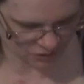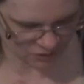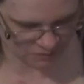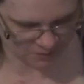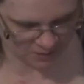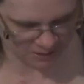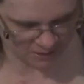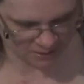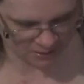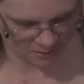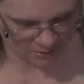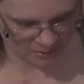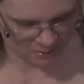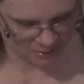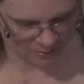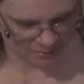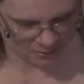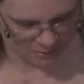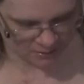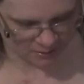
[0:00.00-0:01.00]
speak.
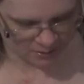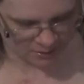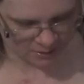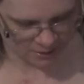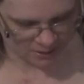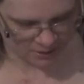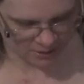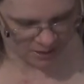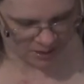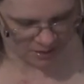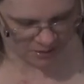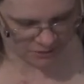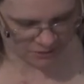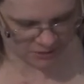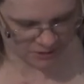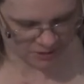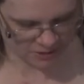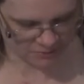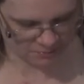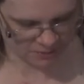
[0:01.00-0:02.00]
Iago
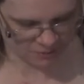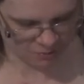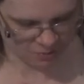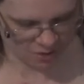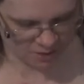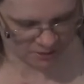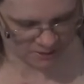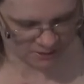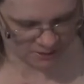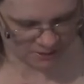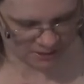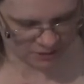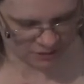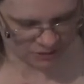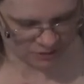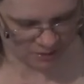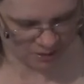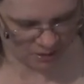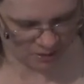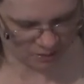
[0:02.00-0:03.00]
says, Be wise and get
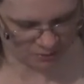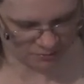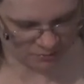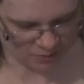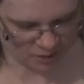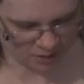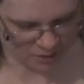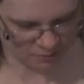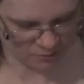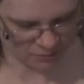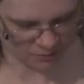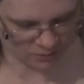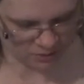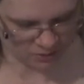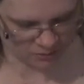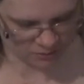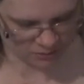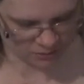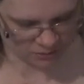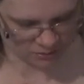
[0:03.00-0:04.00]
you home. I will
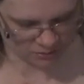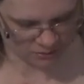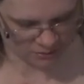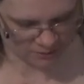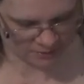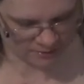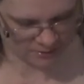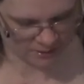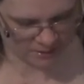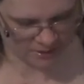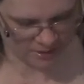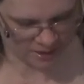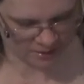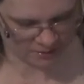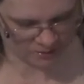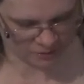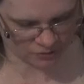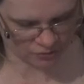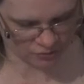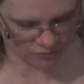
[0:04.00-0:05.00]
not. And then
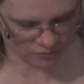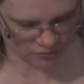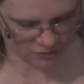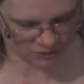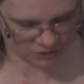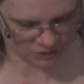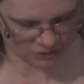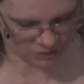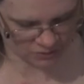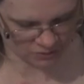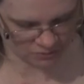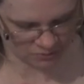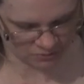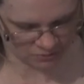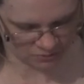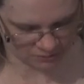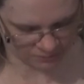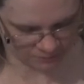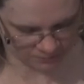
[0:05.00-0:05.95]
Iago draws his sword.